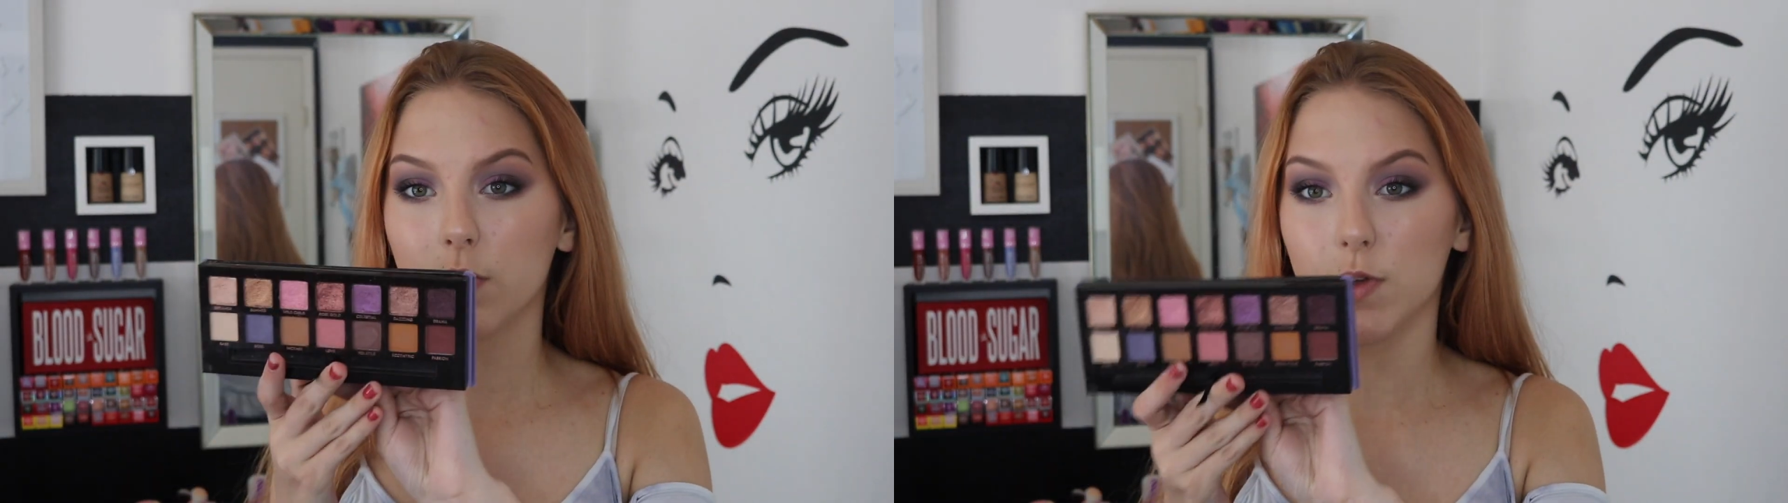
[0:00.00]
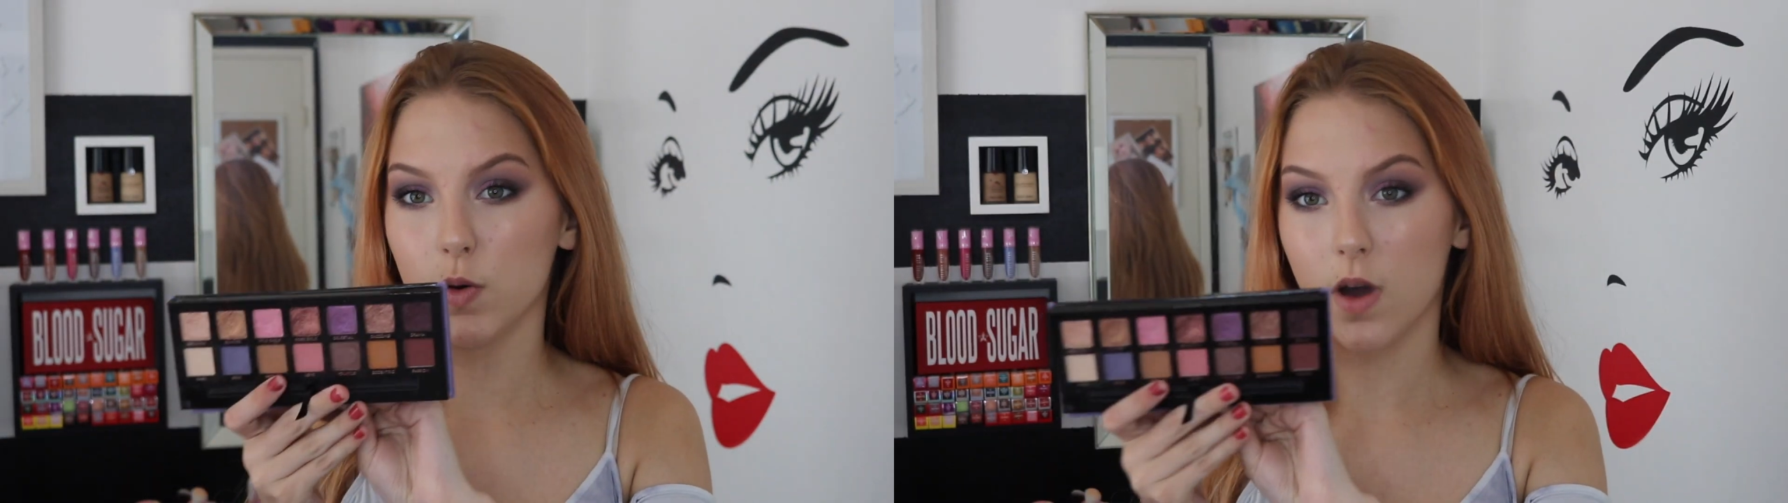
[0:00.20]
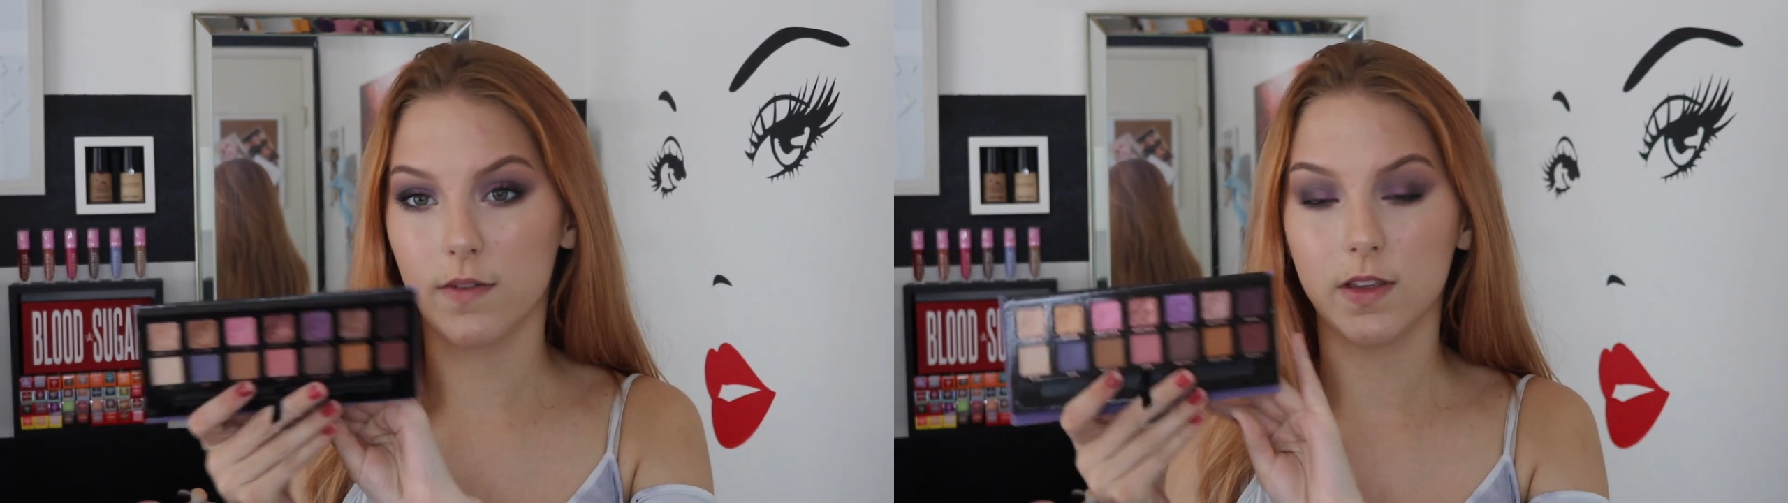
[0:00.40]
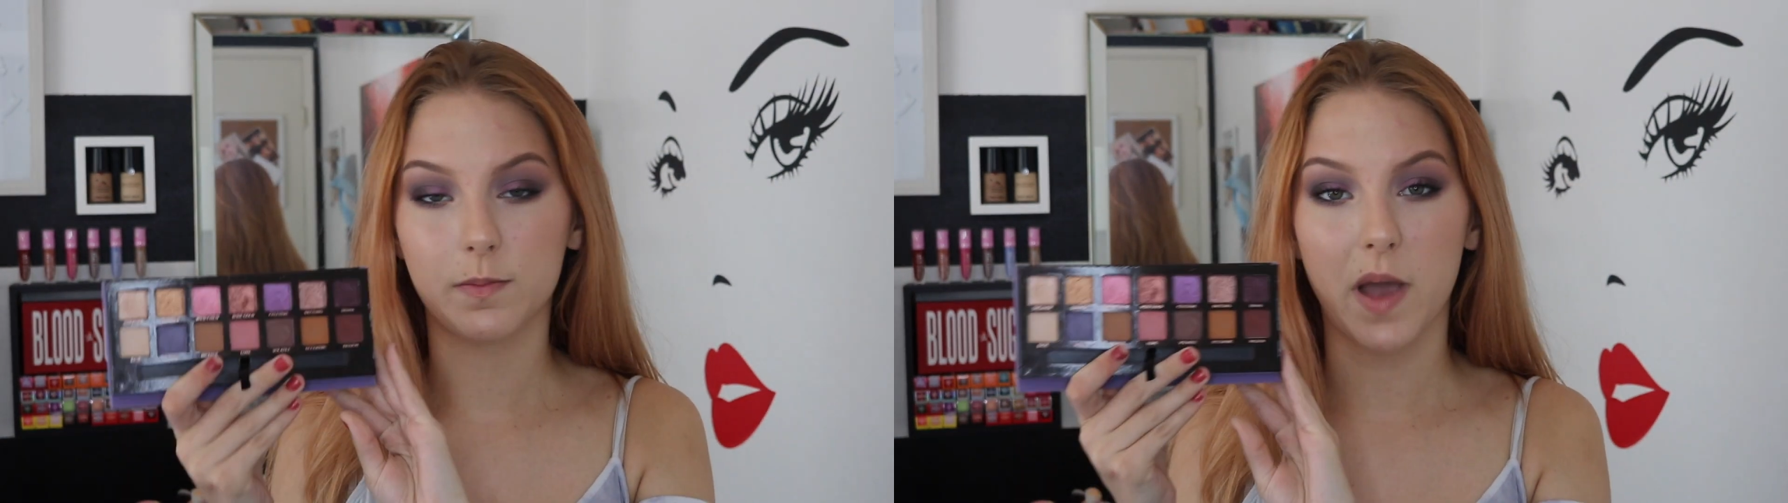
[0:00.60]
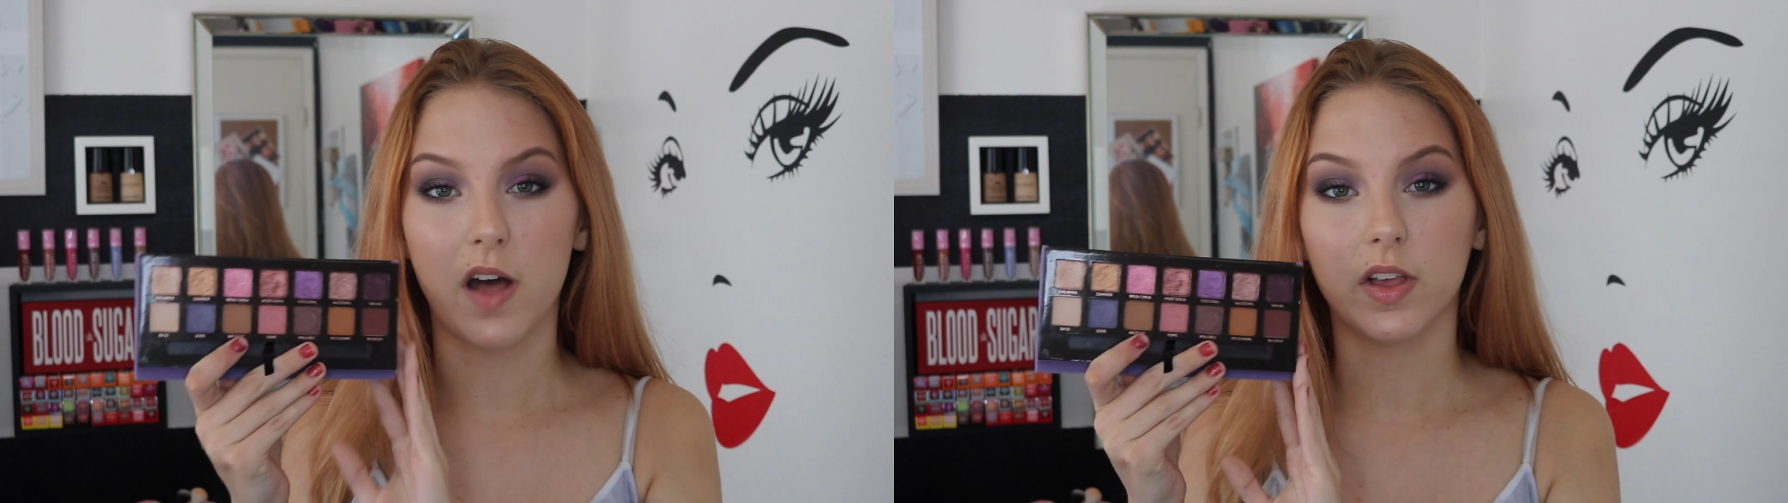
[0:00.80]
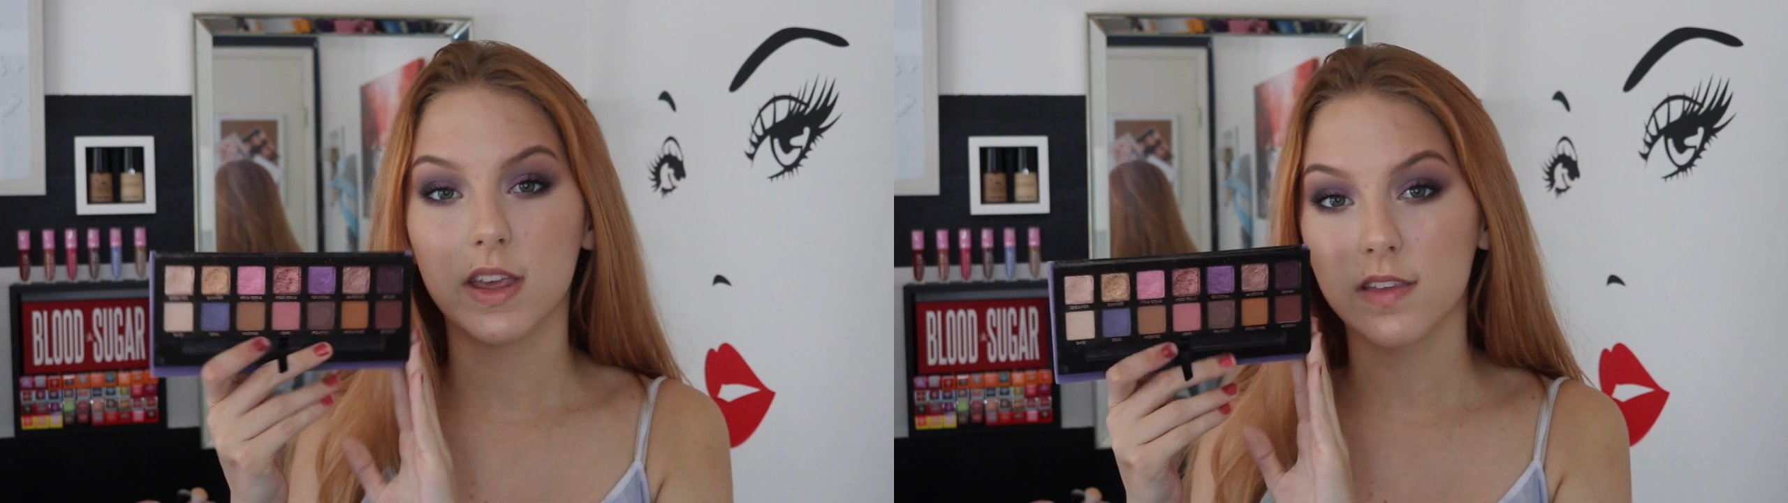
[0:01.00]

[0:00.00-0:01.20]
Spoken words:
review of this palette